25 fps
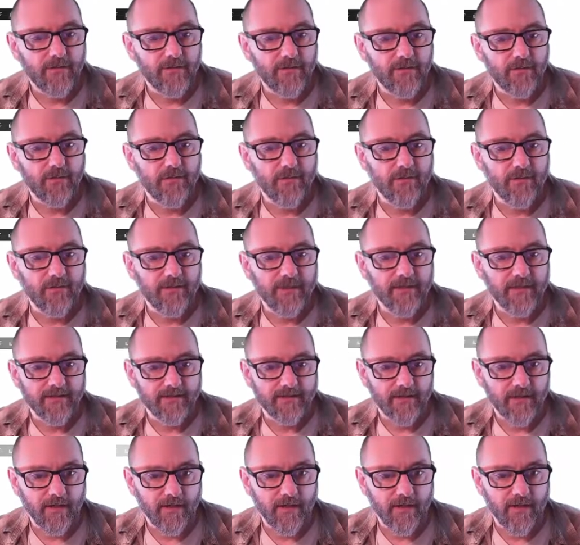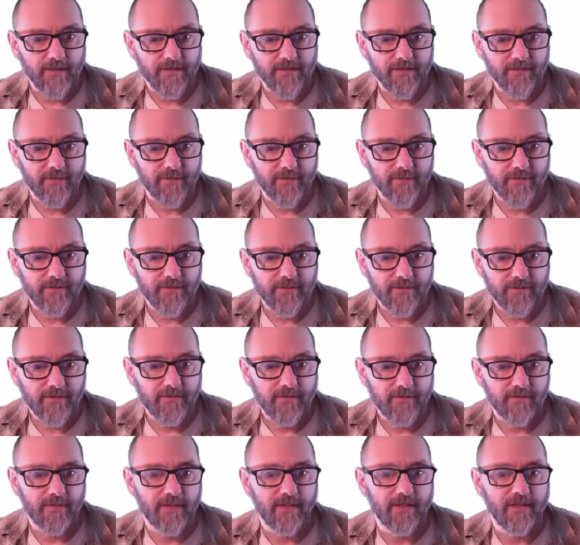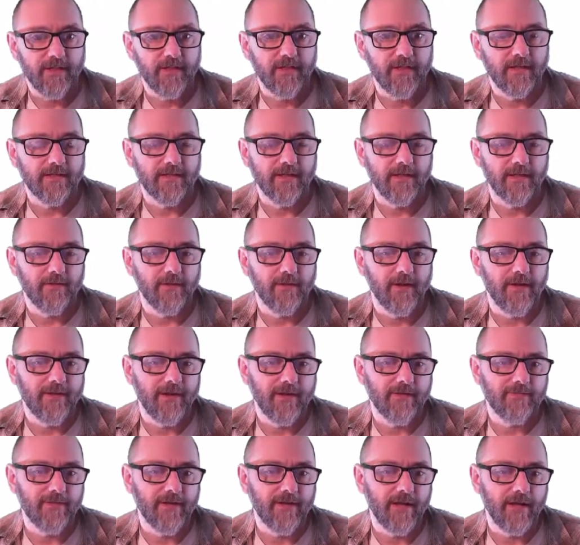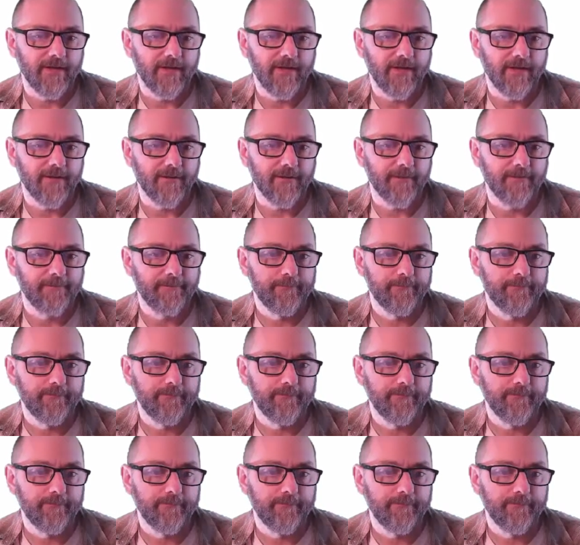to this .customers to the array that I've got here.